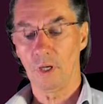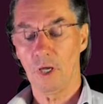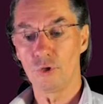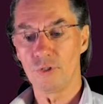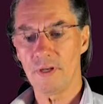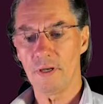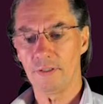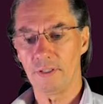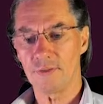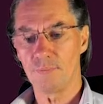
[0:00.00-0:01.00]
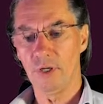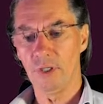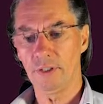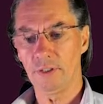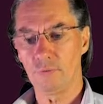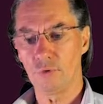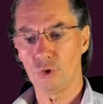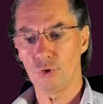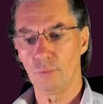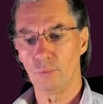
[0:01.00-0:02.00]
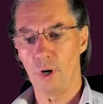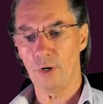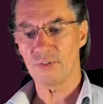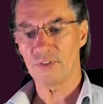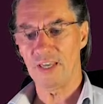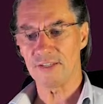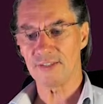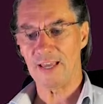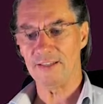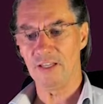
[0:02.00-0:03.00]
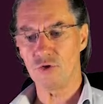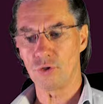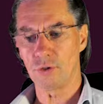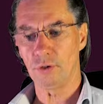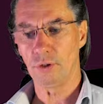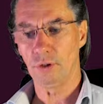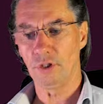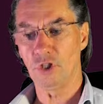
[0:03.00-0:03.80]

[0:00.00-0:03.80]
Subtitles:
A good sign, it's building the VirtualBox guest addition